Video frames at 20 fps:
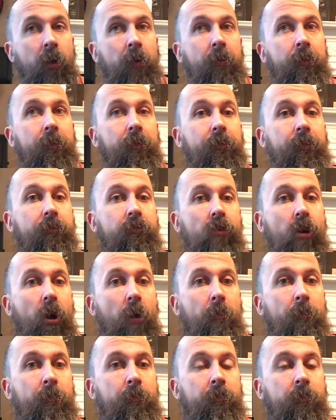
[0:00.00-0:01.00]

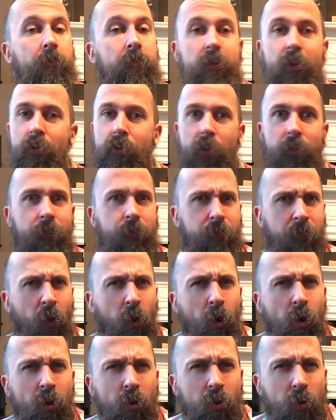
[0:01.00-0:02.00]
from, so the
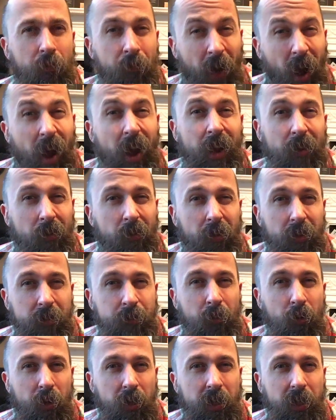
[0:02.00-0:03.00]
4 or 5 of us
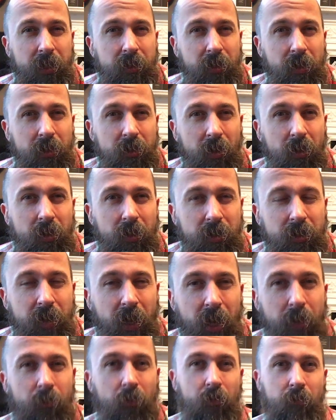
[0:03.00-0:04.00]
boy knitters on this
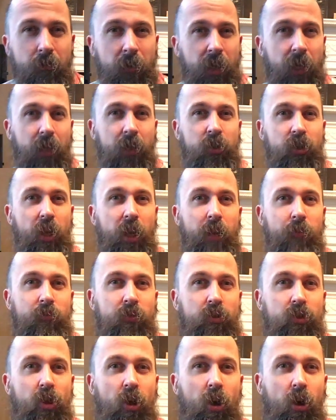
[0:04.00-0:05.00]
table. Me,
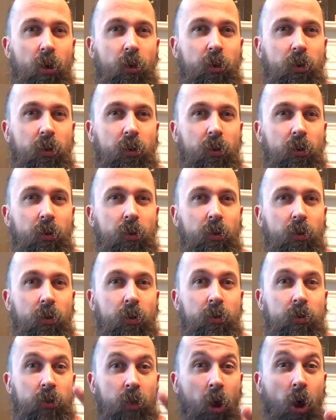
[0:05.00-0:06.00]
James, John,
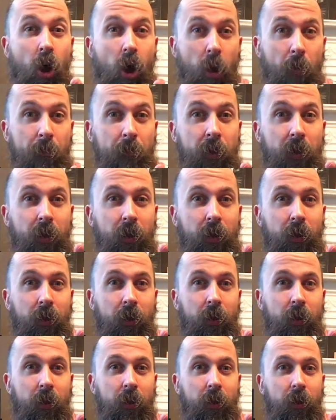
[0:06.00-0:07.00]
Tom,
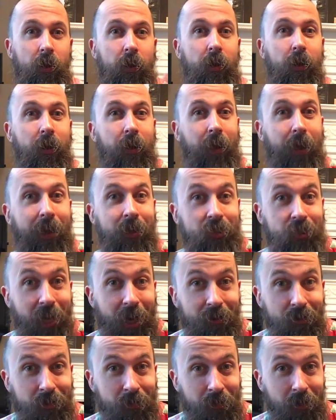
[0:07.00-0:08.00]
and
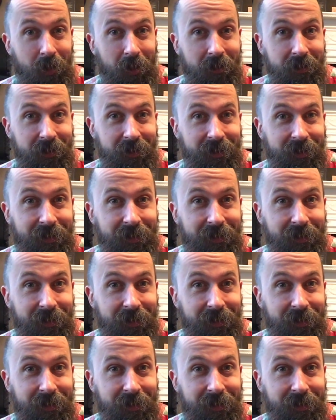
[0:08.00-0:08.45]
Jared Flood.